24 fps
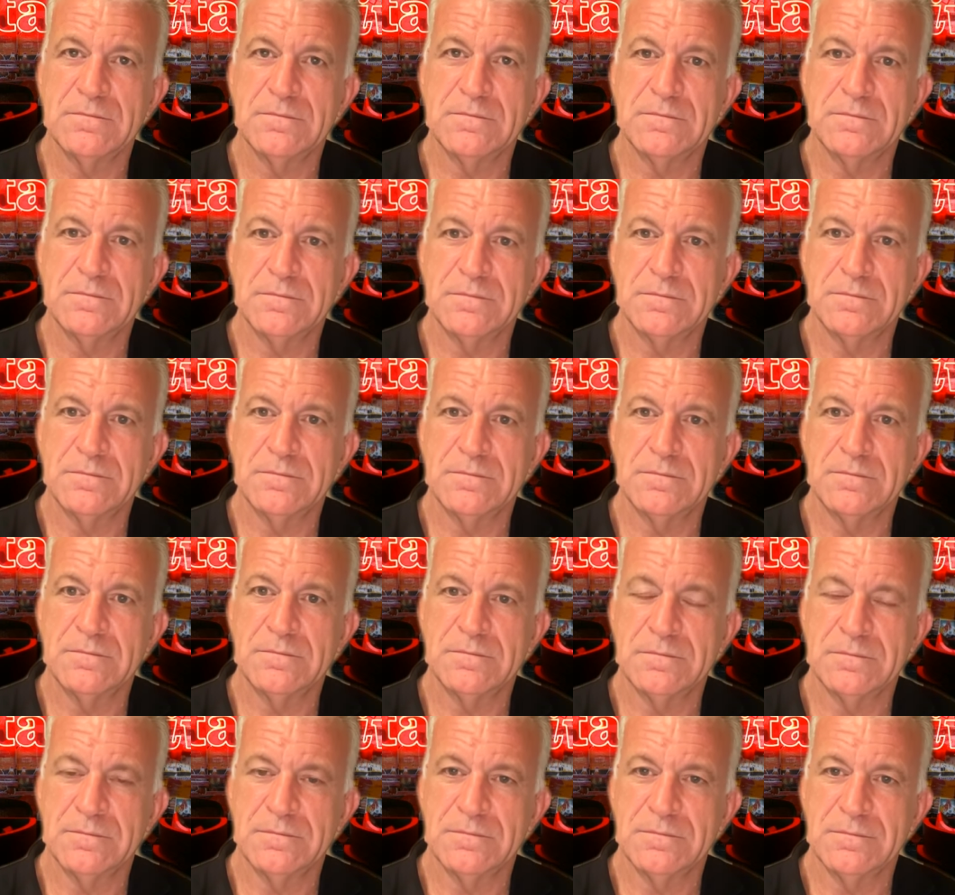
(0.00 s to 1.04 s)

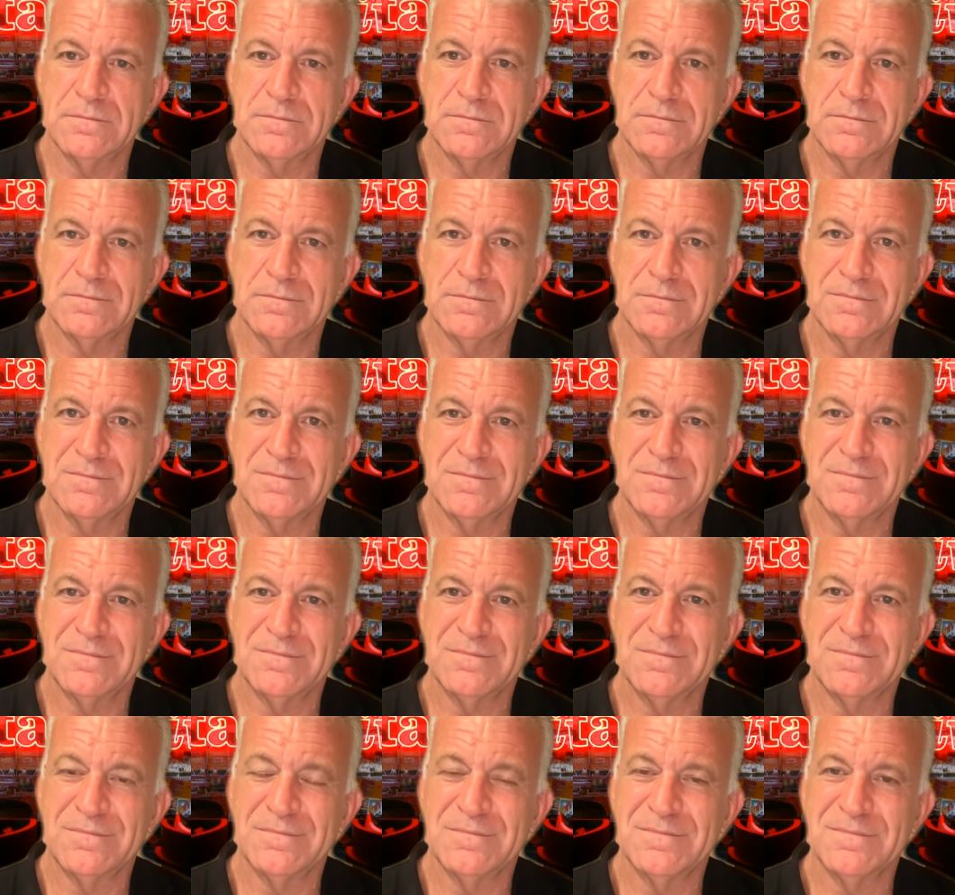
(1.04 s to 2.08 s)

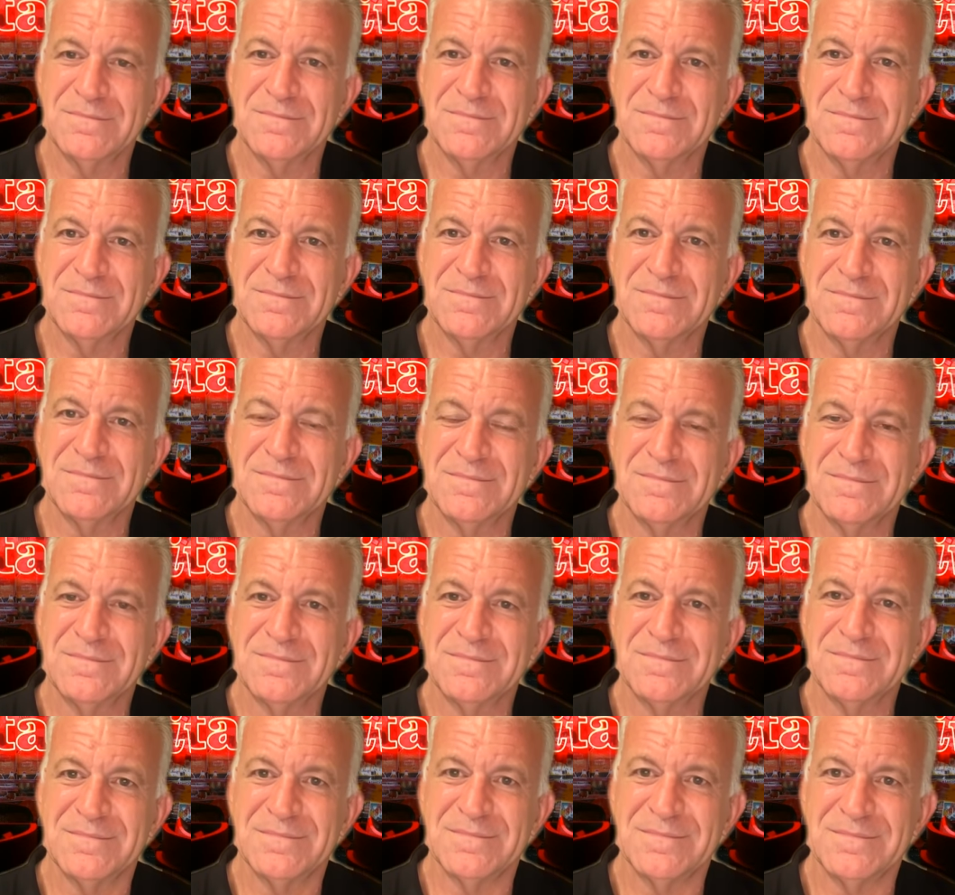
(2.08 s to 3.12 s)

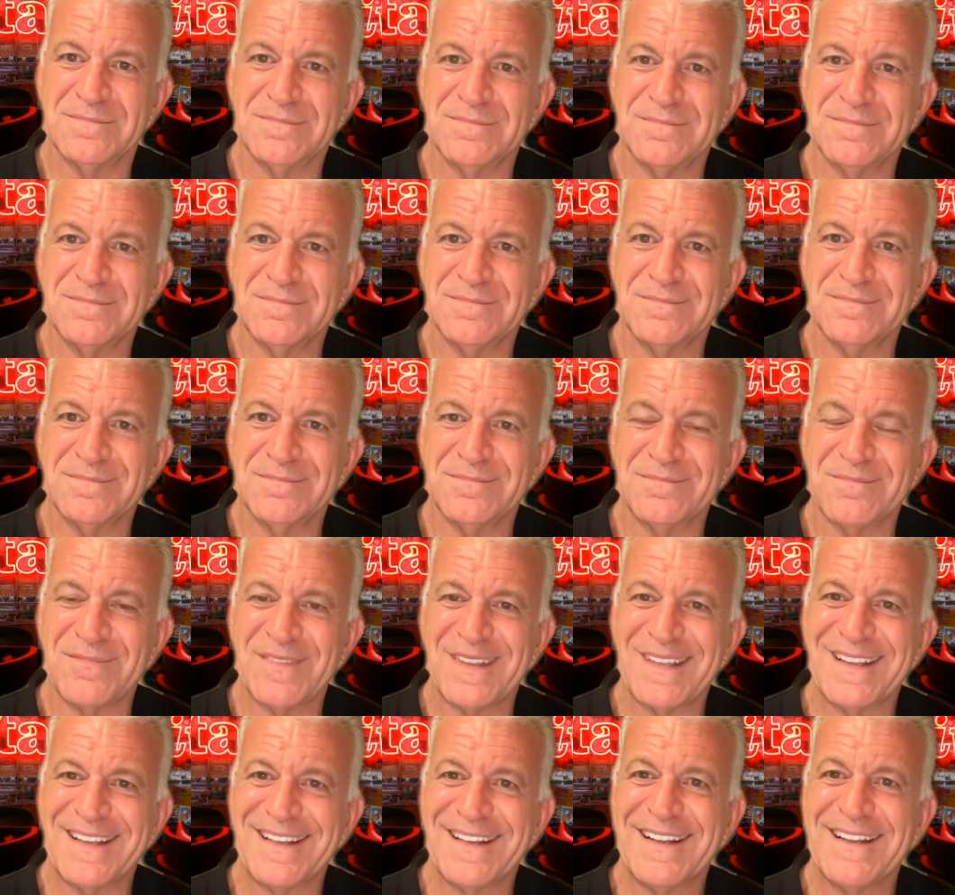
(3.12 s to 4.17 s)

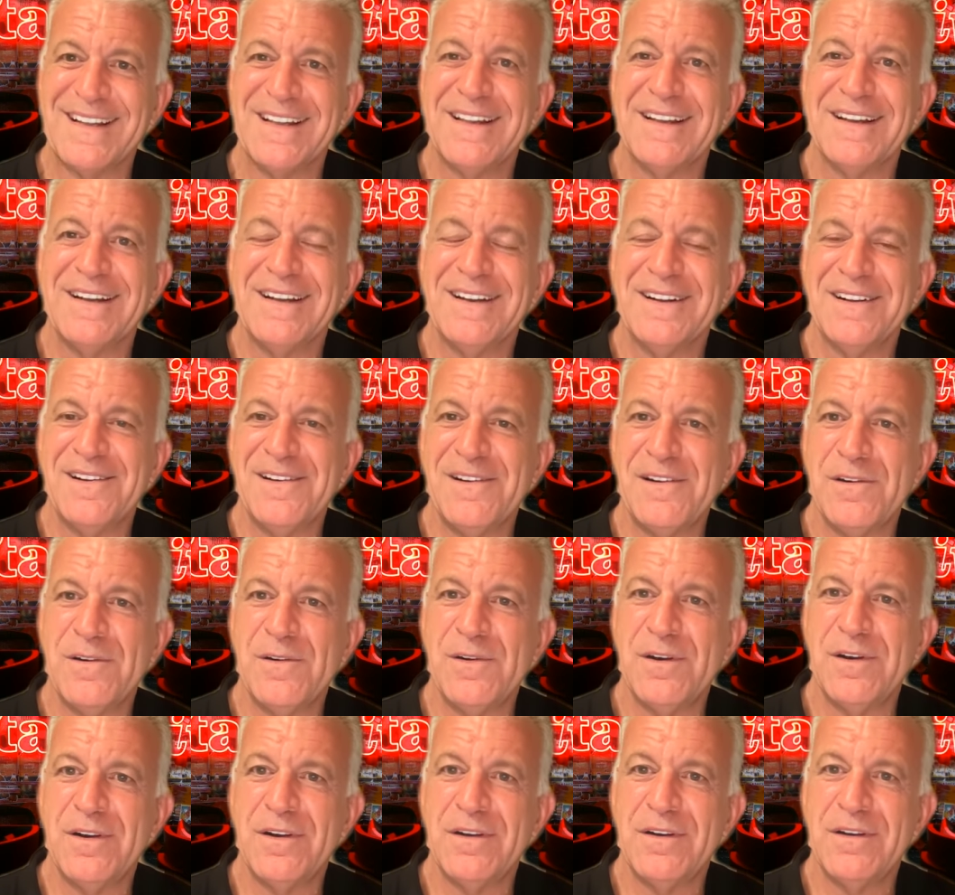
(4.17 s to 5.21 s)

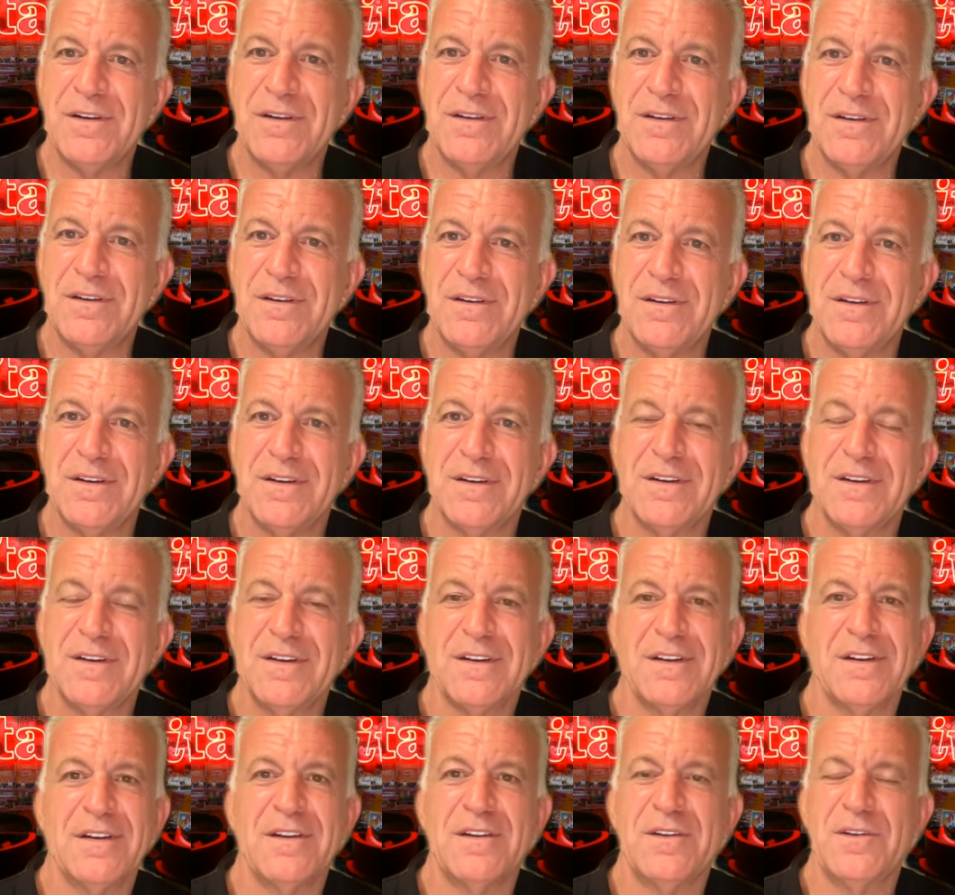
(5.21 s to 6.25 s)

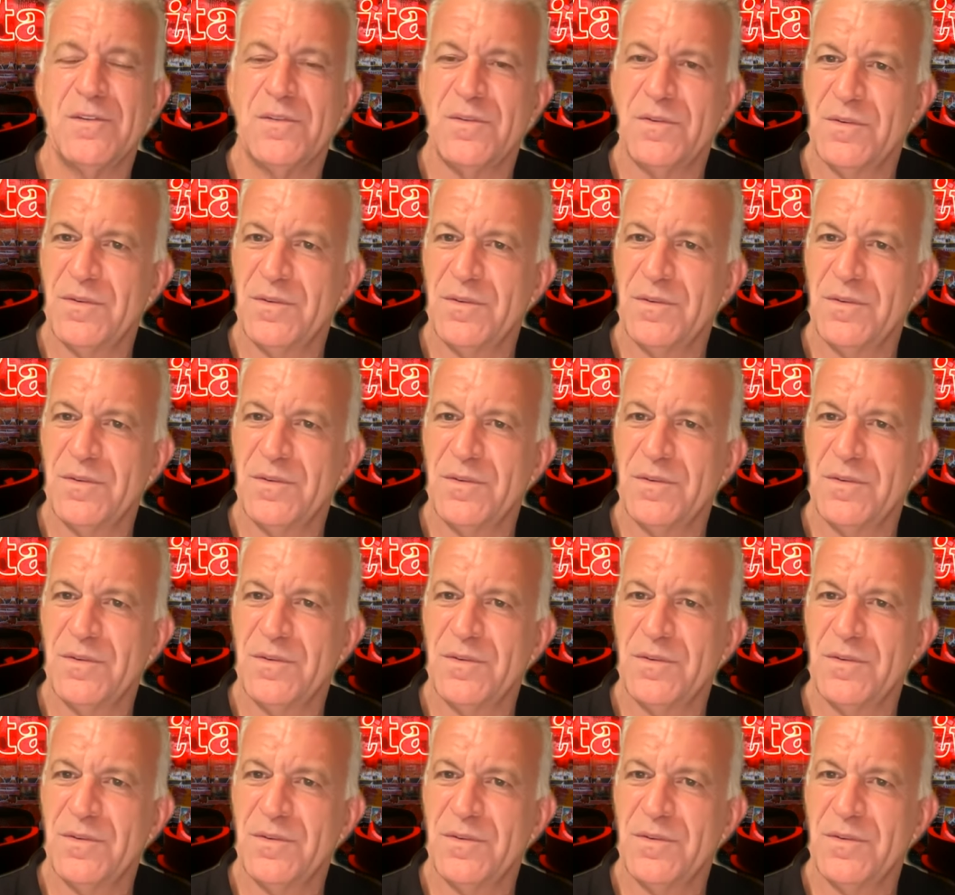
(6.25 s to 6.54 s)
No words are spoken by the person on screen.